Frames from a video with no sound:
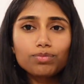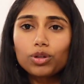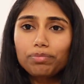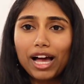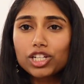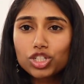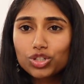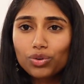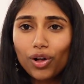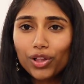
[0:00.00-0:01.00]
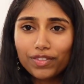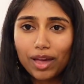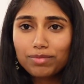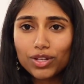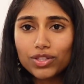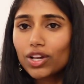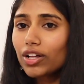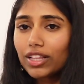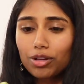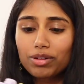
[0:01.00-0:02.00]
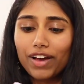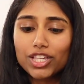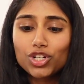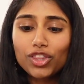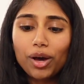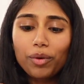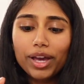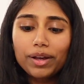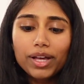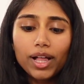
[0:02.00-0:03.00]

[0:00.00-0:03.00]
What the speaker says: will batch do all of them, so it's a little bit faster that way.